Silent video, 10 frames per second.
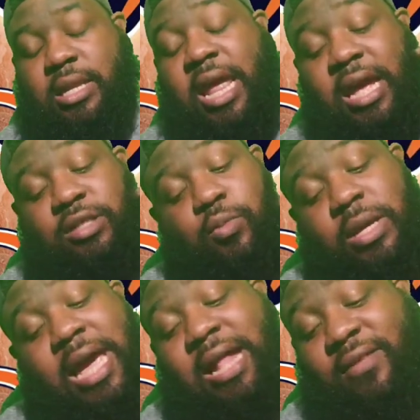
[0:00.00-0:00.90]
Next, we
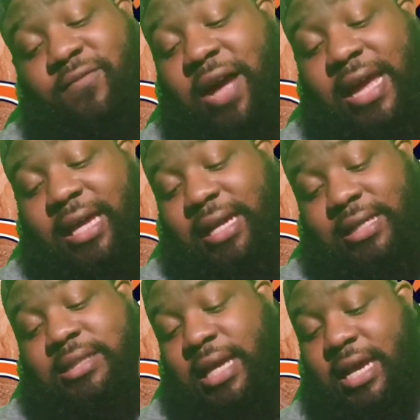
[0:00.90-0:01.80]
got the
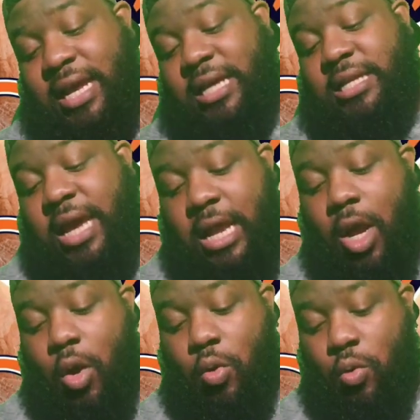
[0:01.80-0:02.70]
Vikings, and that's at
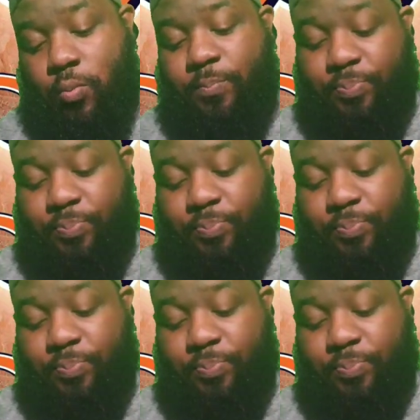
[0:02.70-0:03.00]
home.